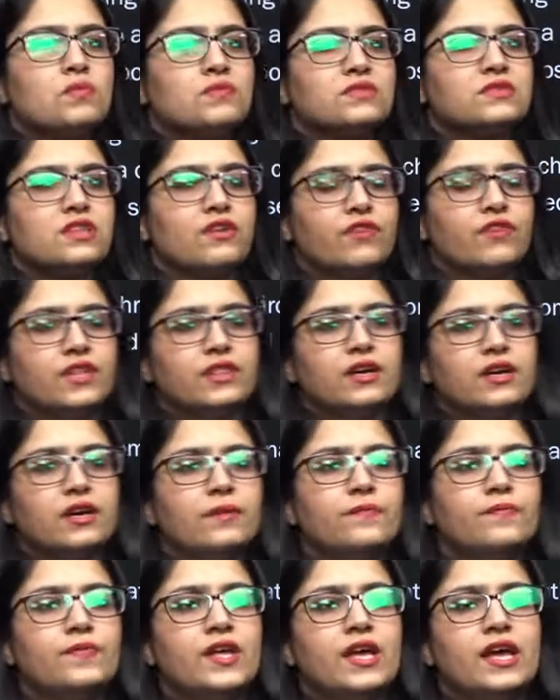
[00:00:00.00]

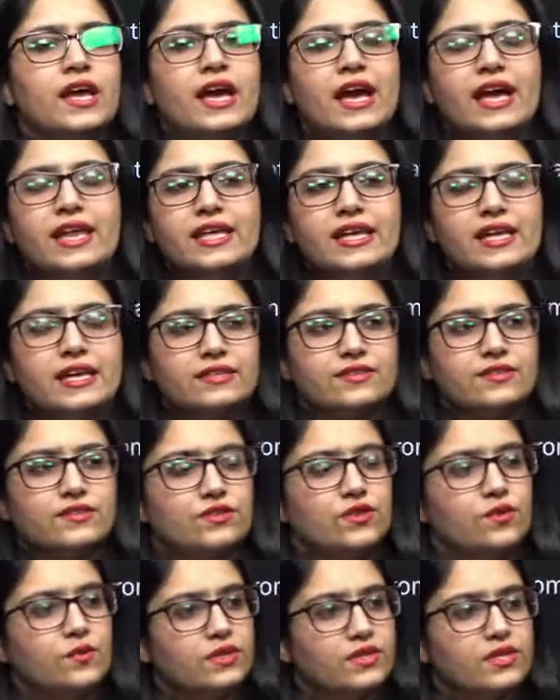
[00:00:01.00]
Savita? Any guesses
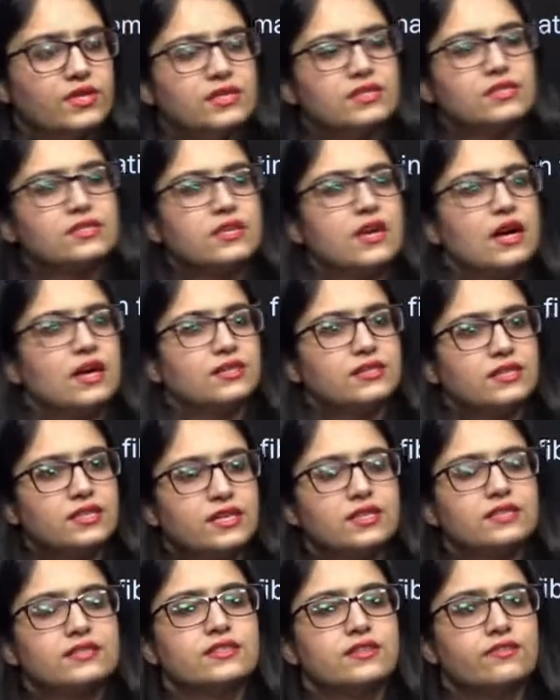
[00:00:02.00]
over this, Karthik
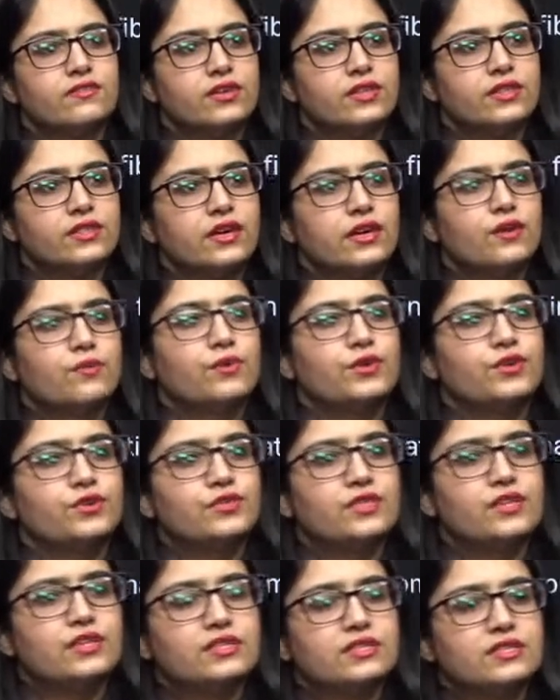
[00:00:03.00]
and Savita? What do you
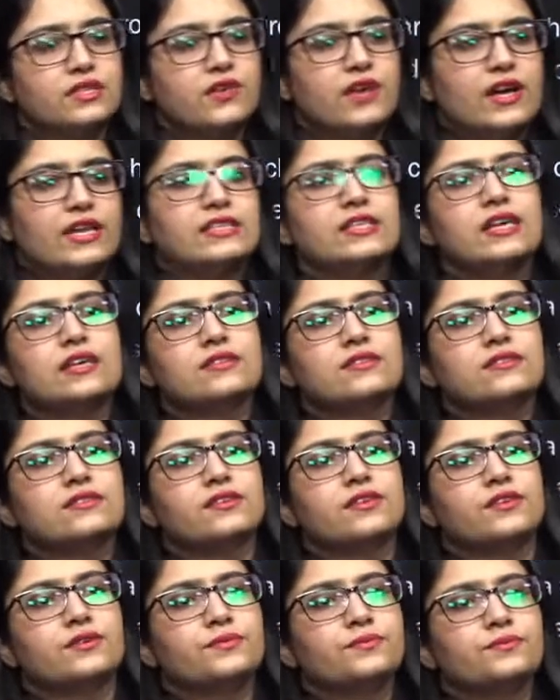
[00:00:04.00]
think is the right
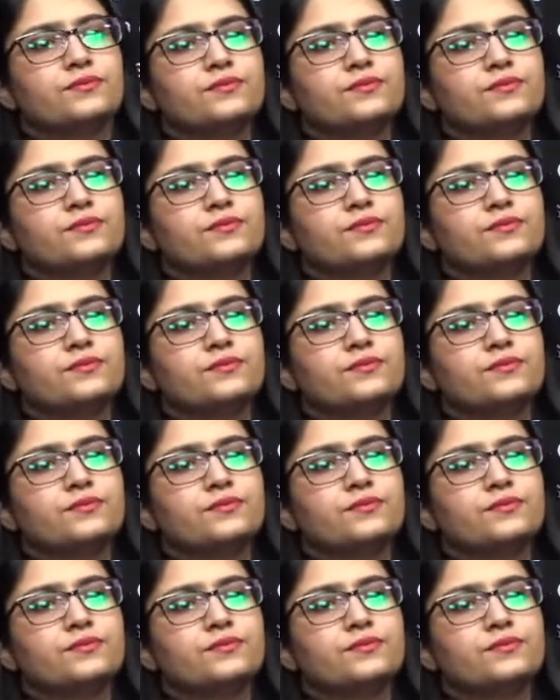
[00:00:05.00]
answer?